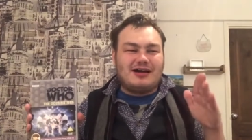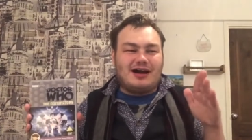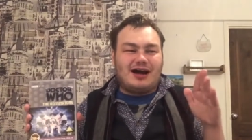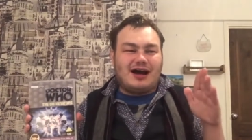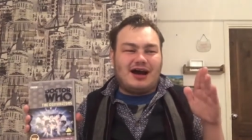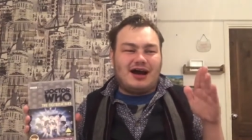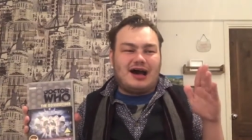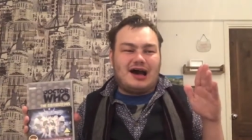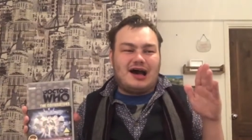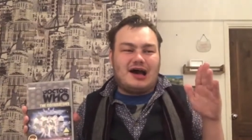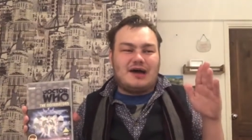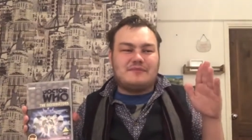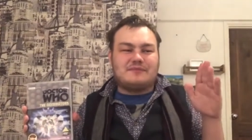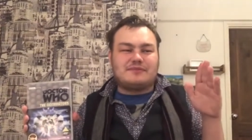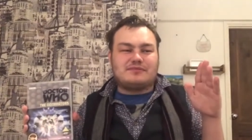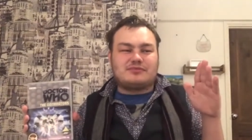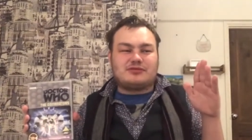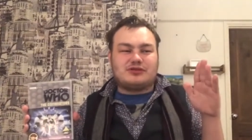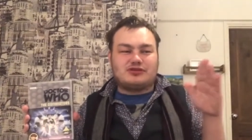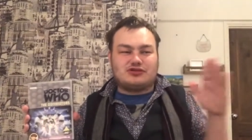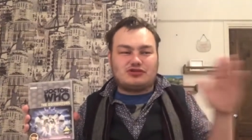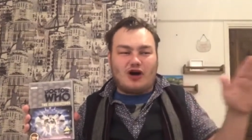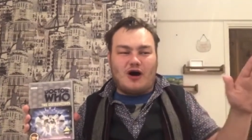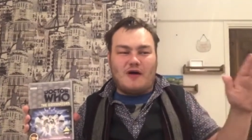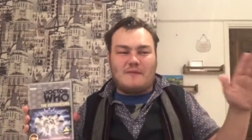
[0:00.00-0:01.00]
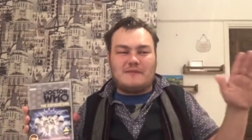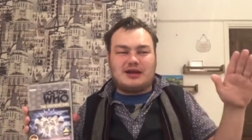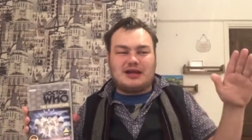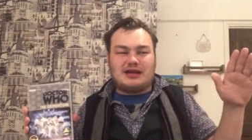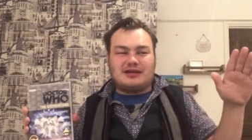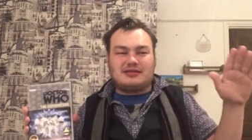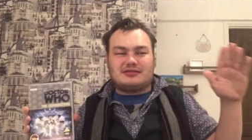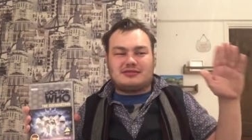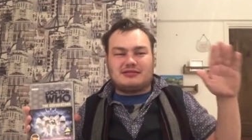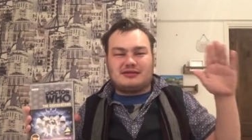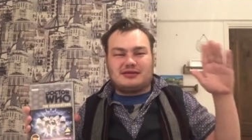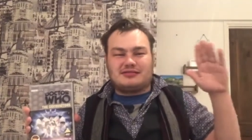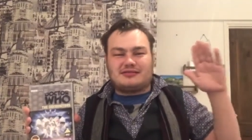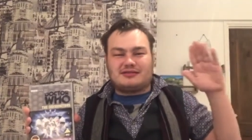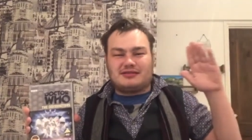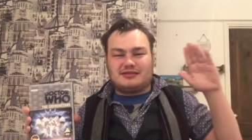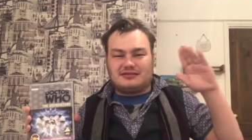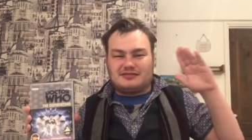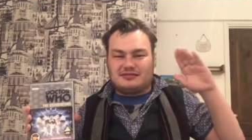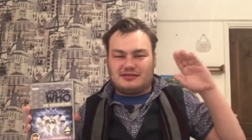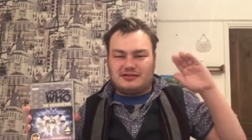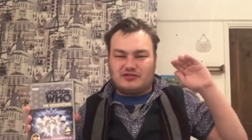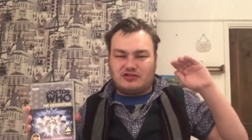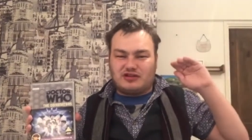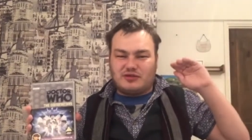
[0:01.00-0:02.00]
The Dominators
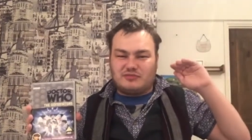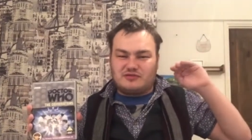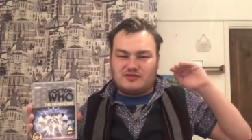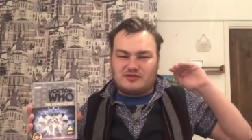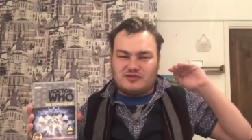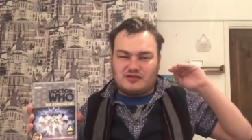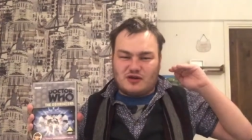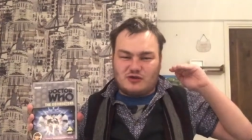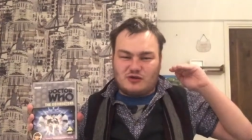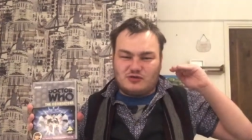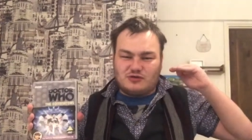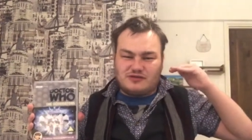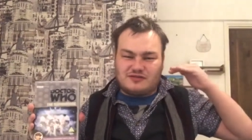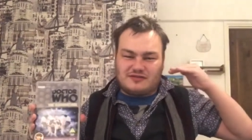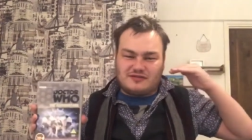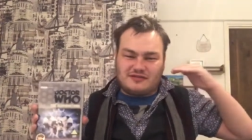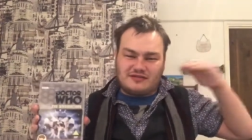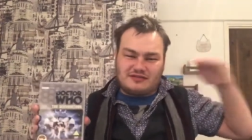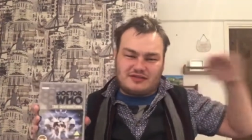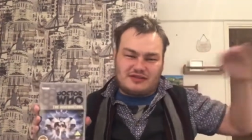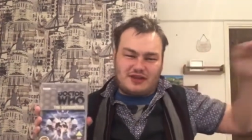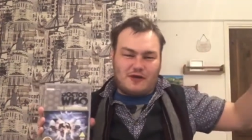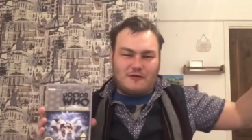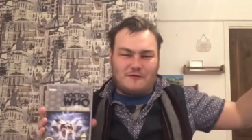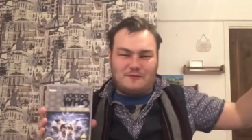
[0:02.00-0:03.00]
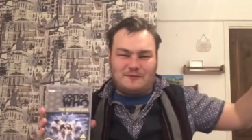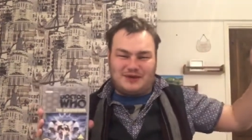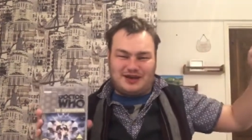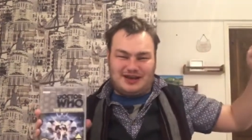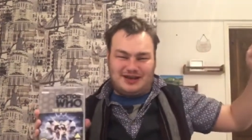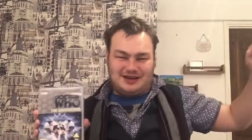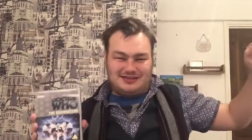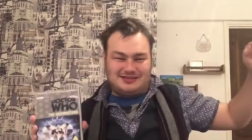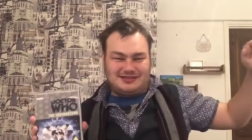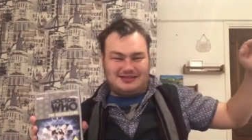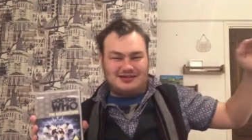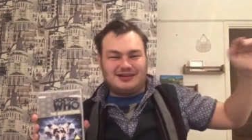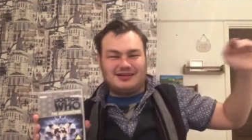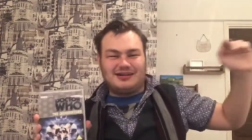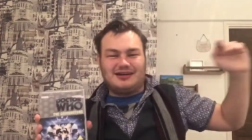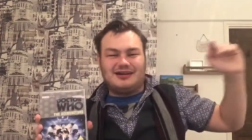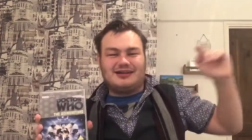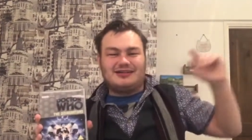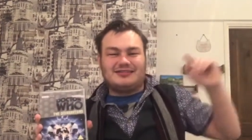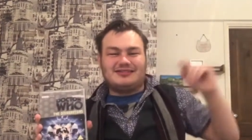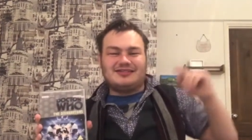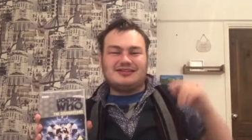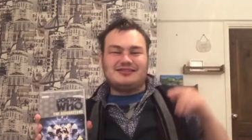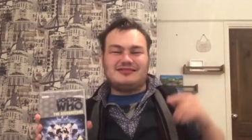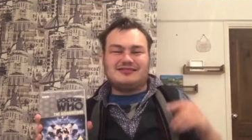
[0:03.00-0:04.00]
consider them so stupid,
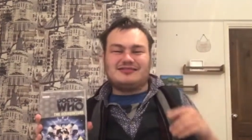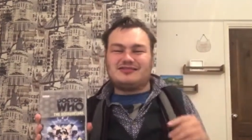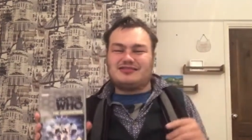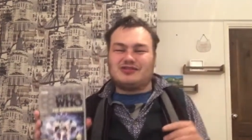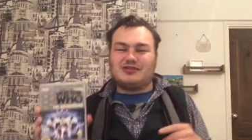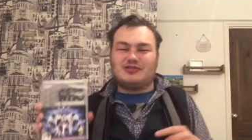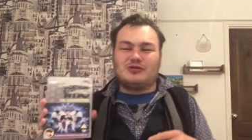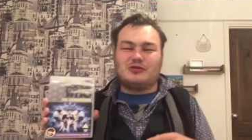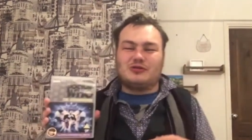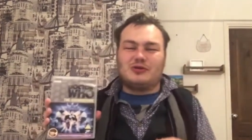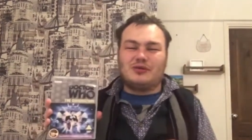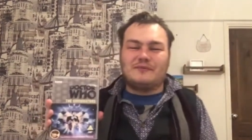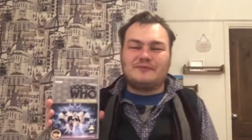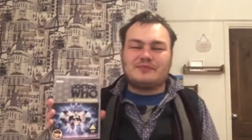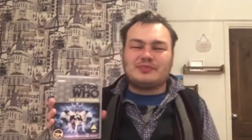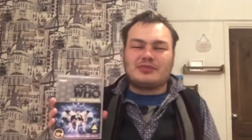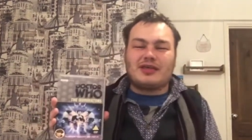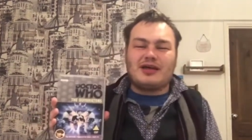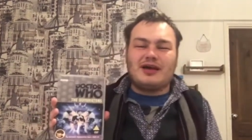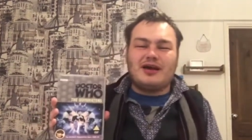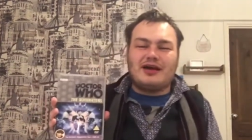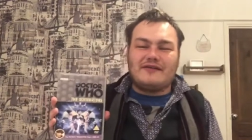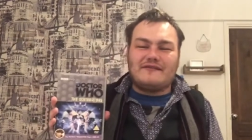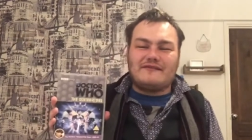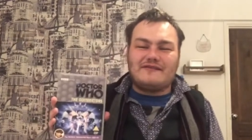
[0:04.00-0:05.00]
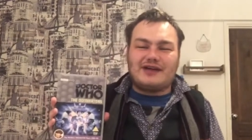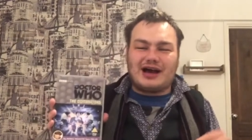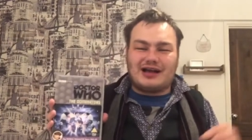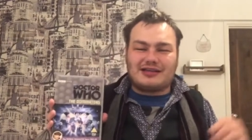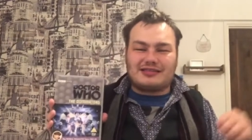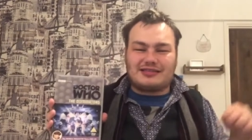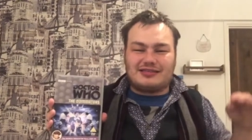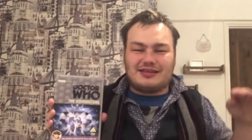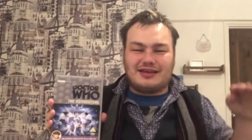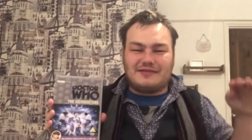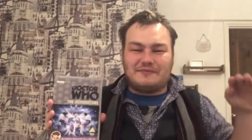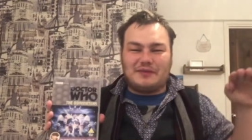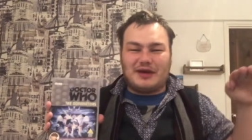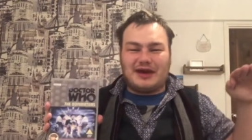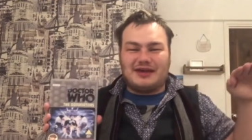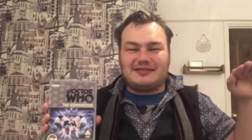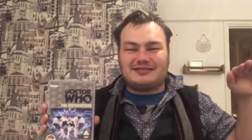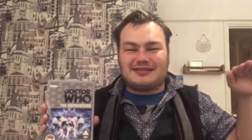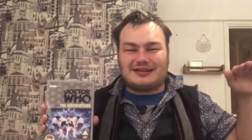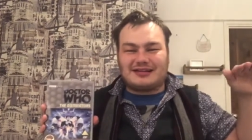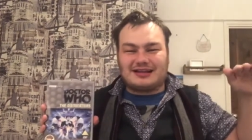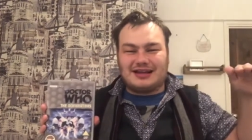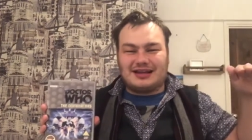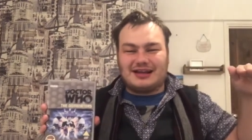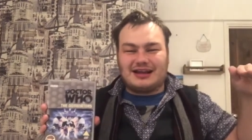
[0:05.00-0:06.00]
these two, that they
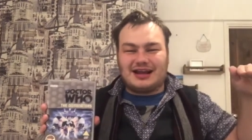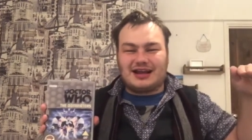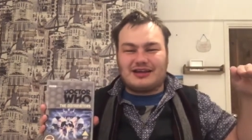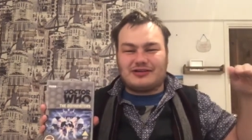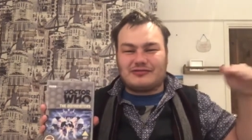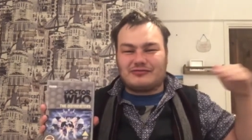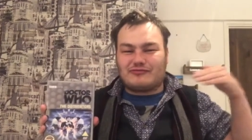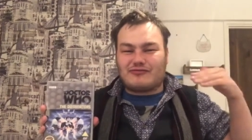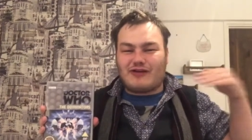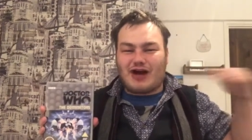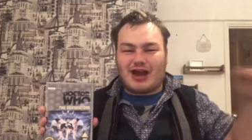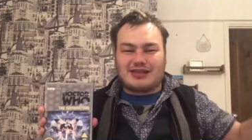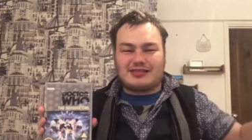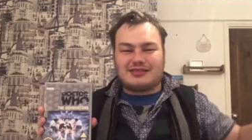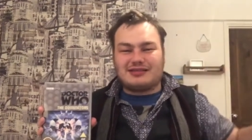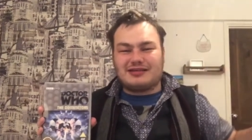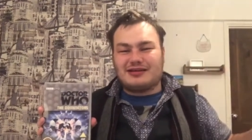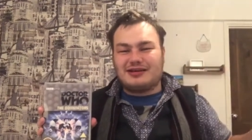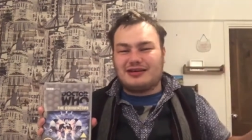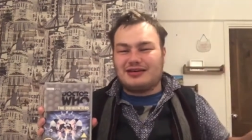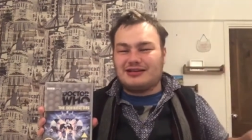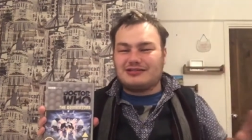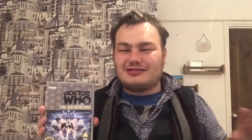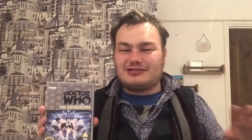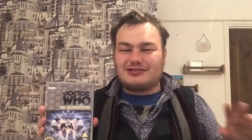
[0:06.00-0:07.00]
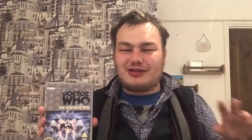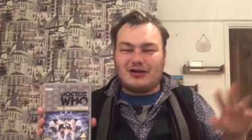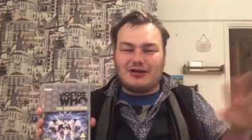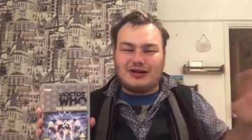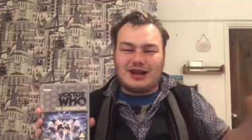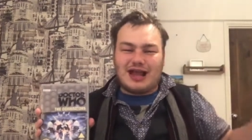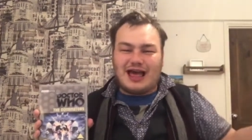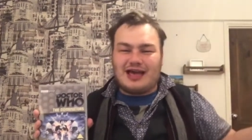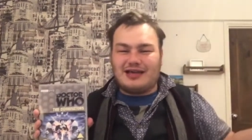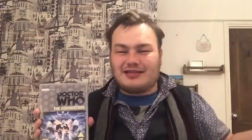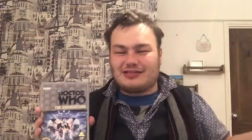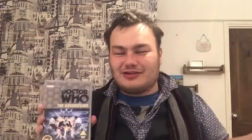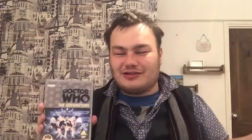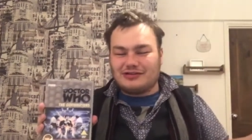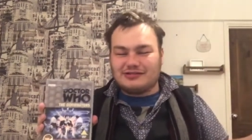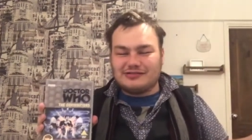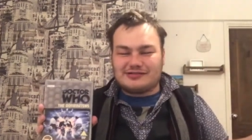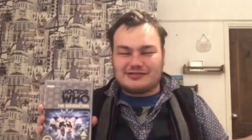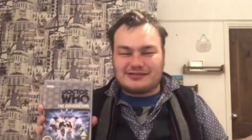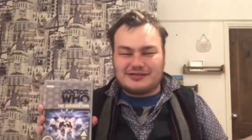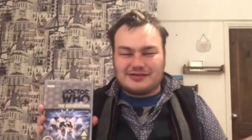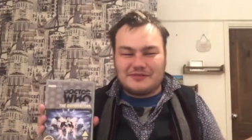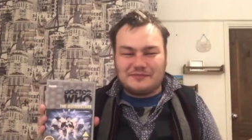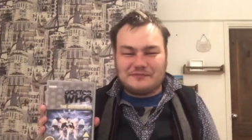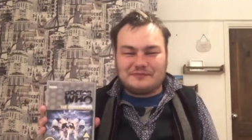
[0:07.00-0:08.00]
basically are like, right, don't
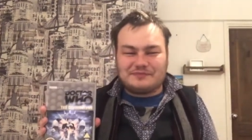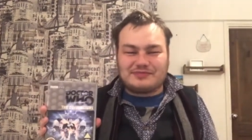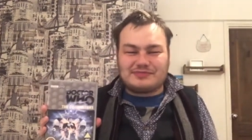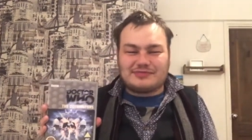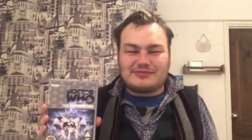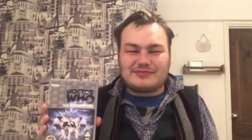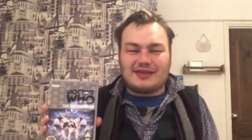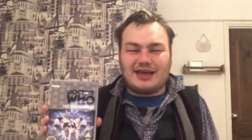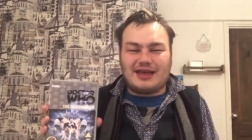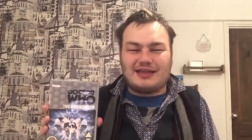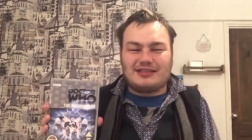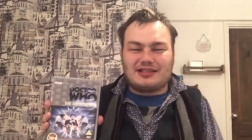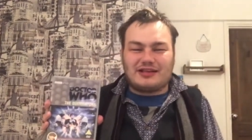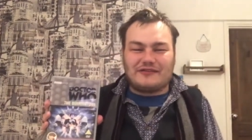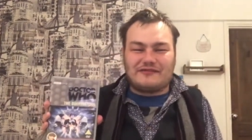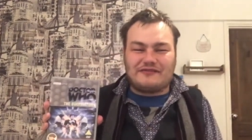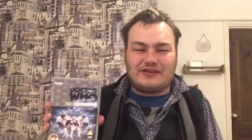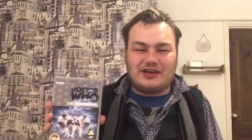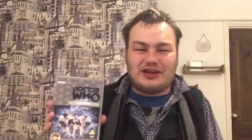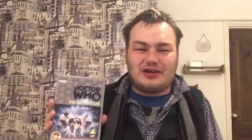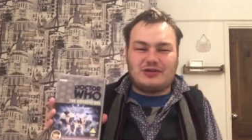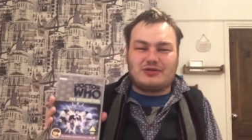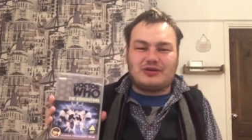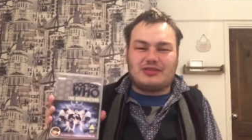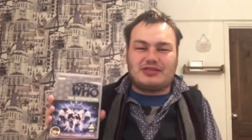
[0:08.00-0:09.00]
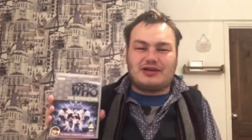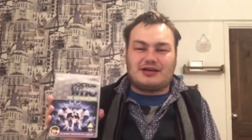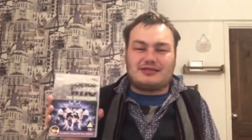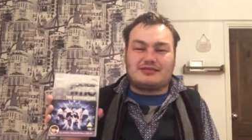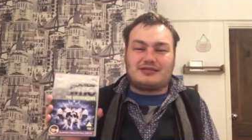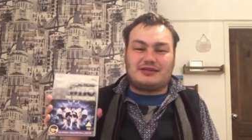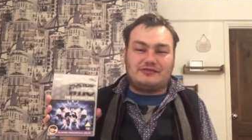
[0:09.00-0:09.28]
interfere with us.